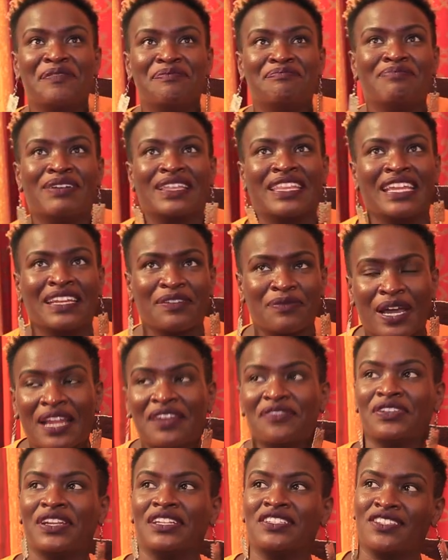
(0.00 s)
But then
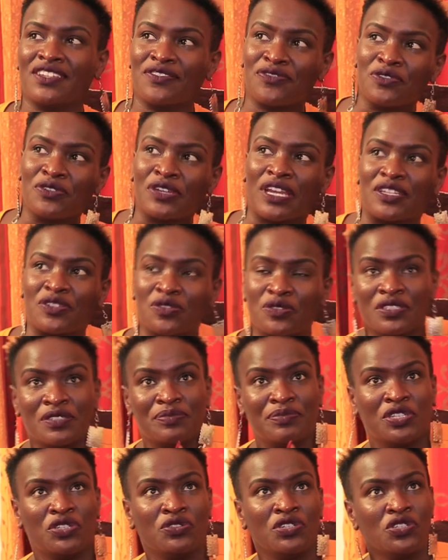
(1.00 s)
one friend, Jeff Courier, told
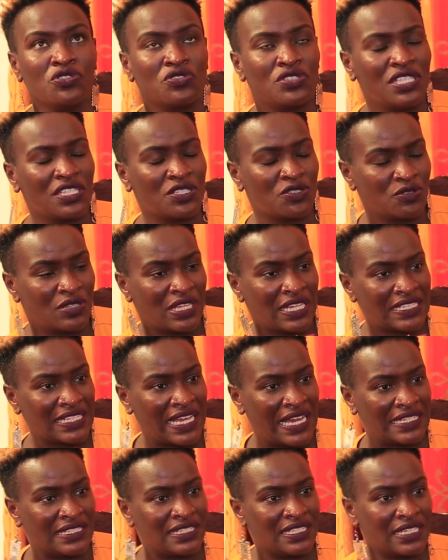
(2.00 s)
me, you need to stick to that
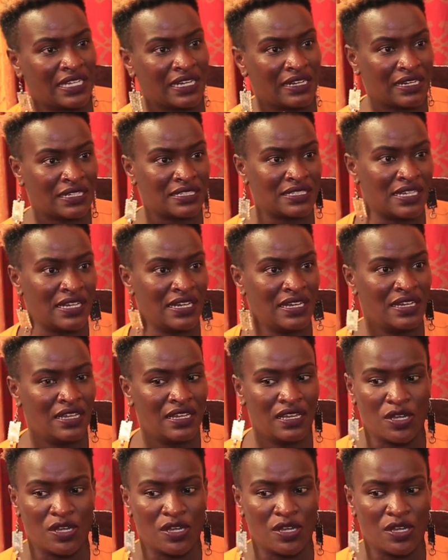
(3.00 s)
auntie character.